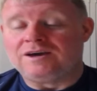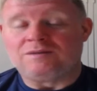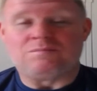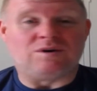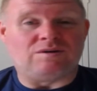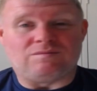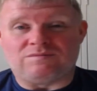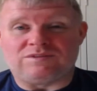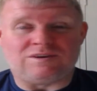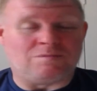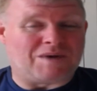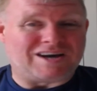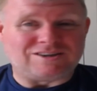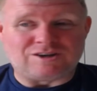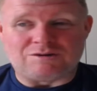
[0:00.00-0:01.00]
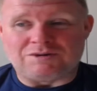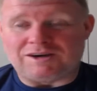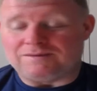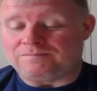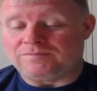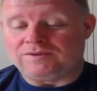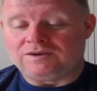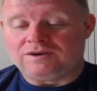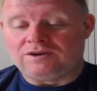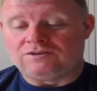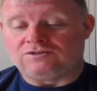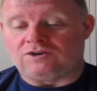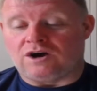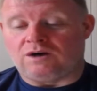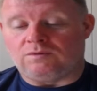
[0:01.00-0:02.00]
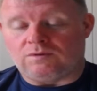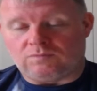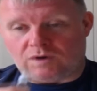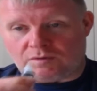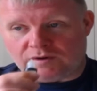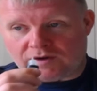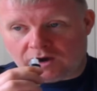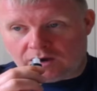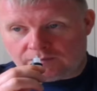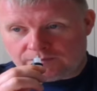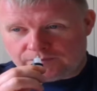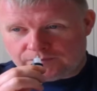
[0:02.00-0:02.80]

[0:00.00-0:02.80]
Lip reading: But you might do it. So, what we've got